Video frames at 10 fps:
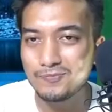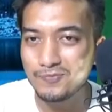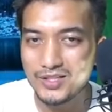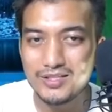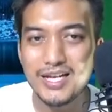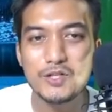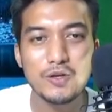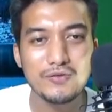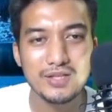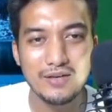
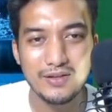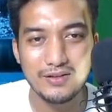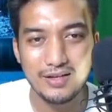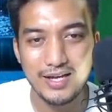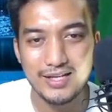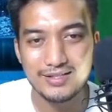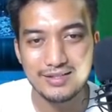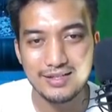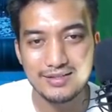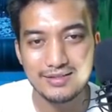Statue of Seven. Yes,
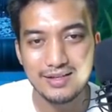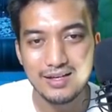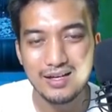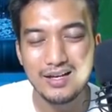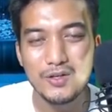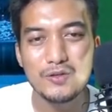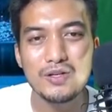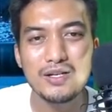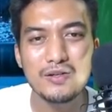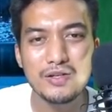yes. Uh, you
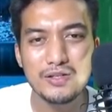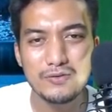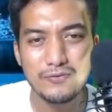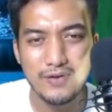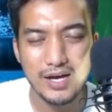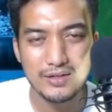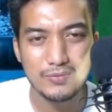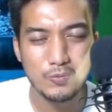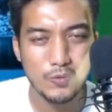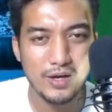really don't fight
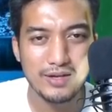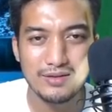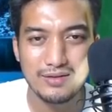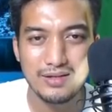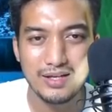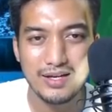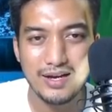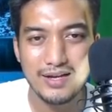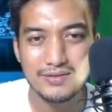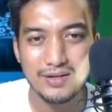with the
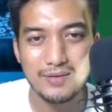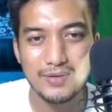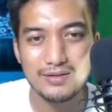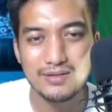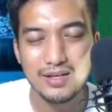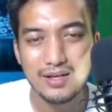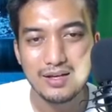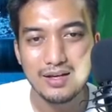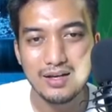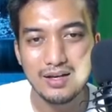guys, okay? Because
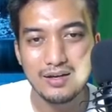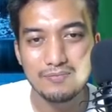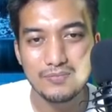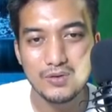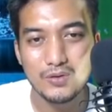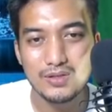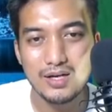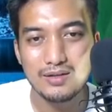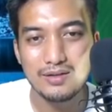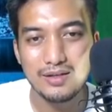um, those
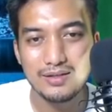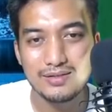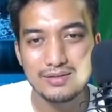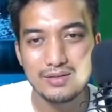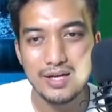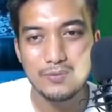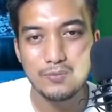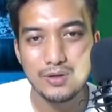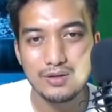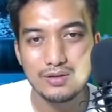are the things that
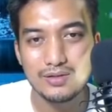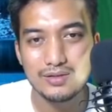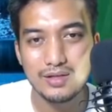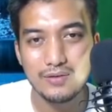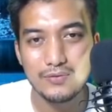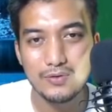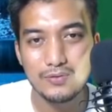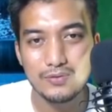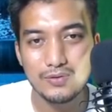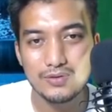will just give
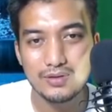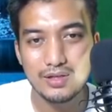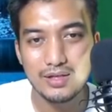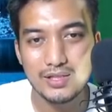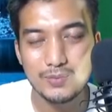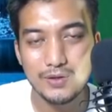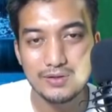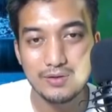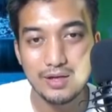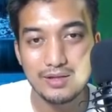you those uh,
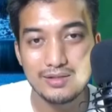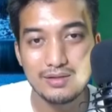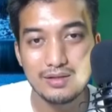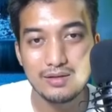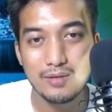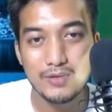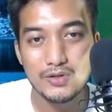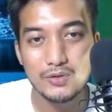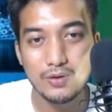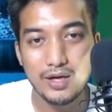experience. Okay, this is the number
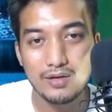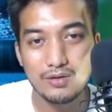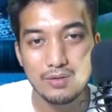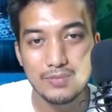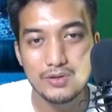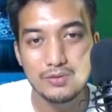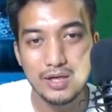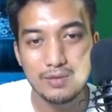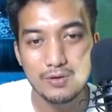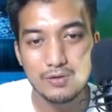two, okay? Number two
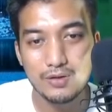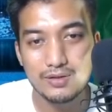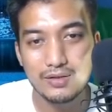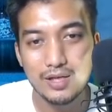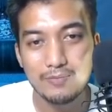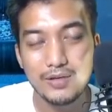Animaculus.